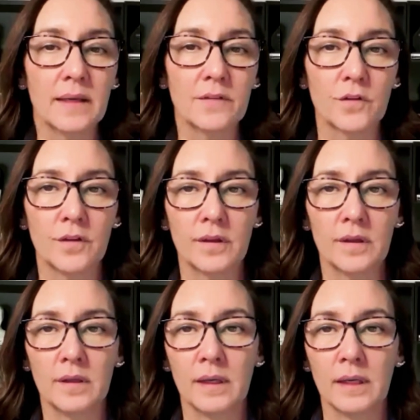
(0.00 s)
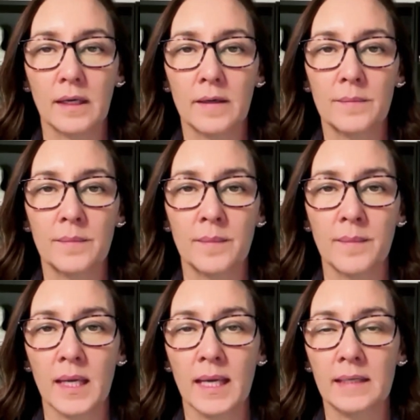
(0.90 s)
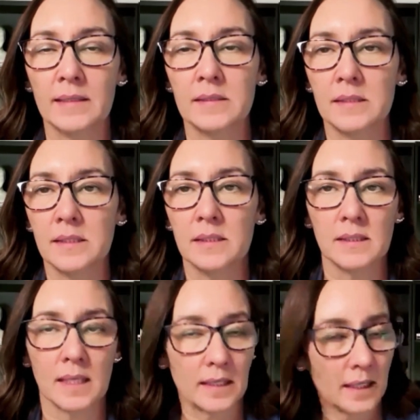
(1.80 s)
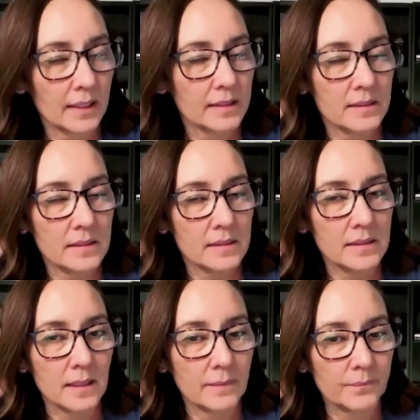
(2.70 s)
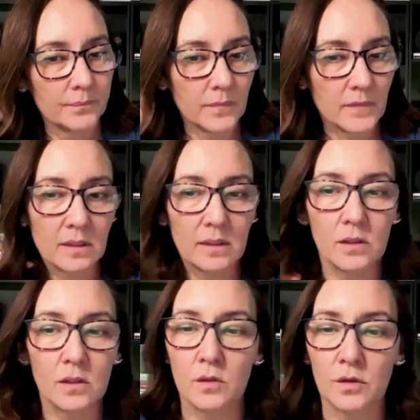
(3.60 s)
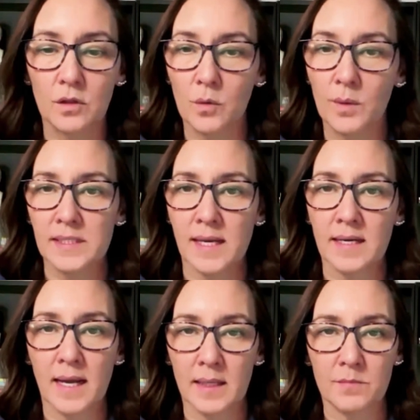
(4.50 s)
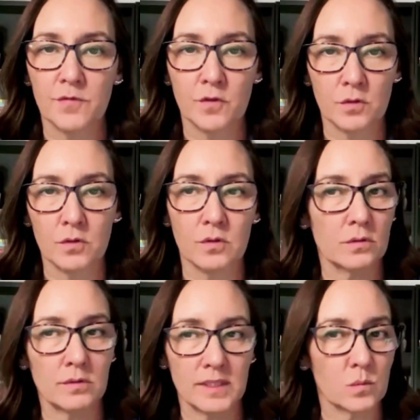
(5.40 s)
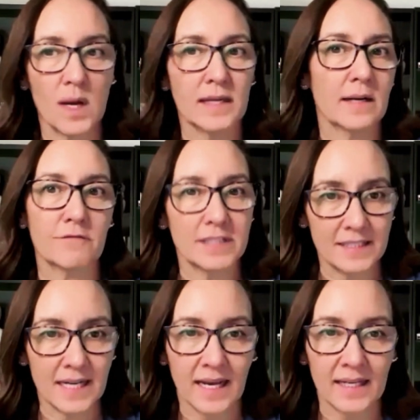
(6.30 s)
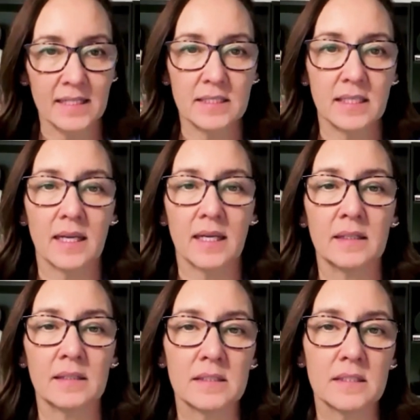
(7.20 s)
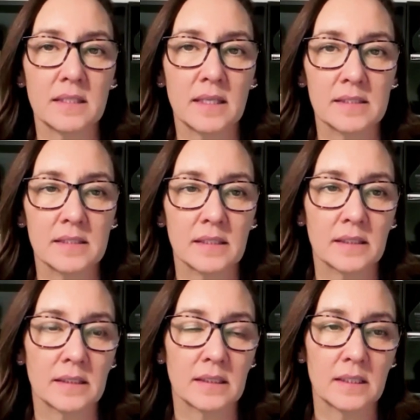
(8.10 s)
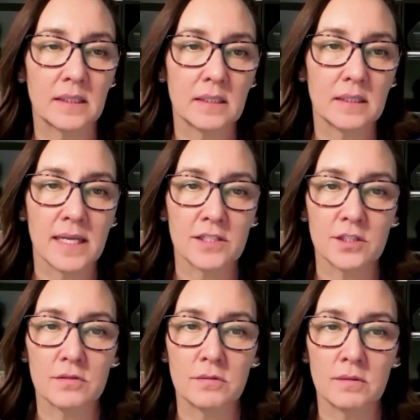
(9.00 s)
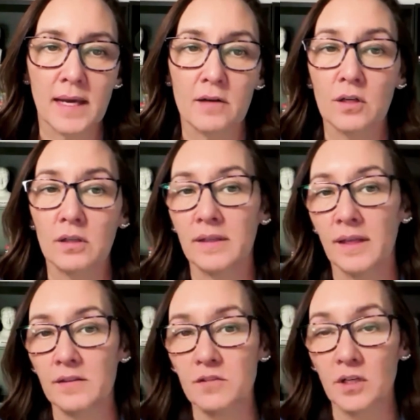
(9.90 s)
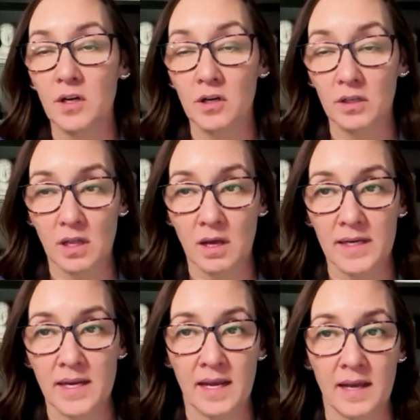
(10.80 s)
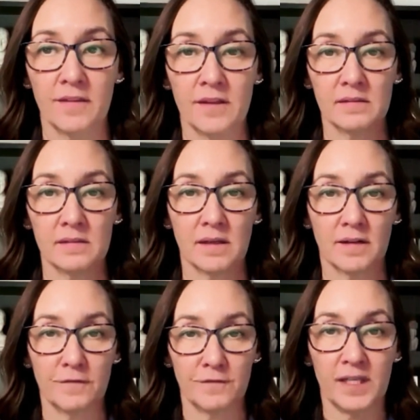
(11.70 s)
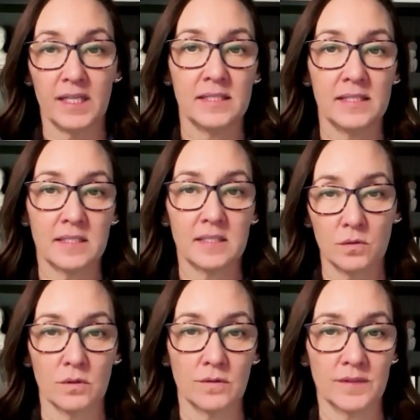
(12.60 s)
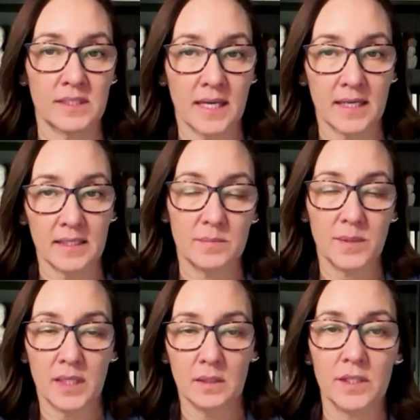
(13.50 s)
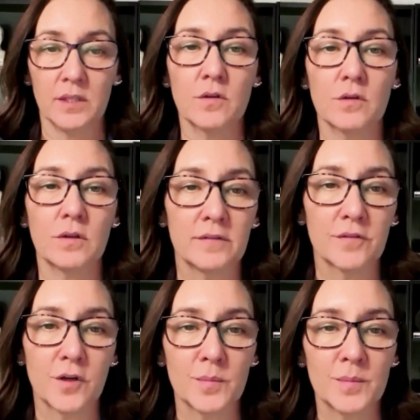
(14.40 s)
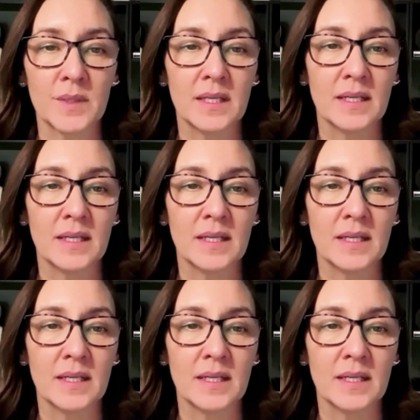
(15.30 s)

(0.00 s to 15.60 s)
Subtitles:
so the ADIS is the Queensland name for, there's one in every state, and there's a national alcohol and other drug hotline now that kind of feeds into all of the states depending where you're calling from.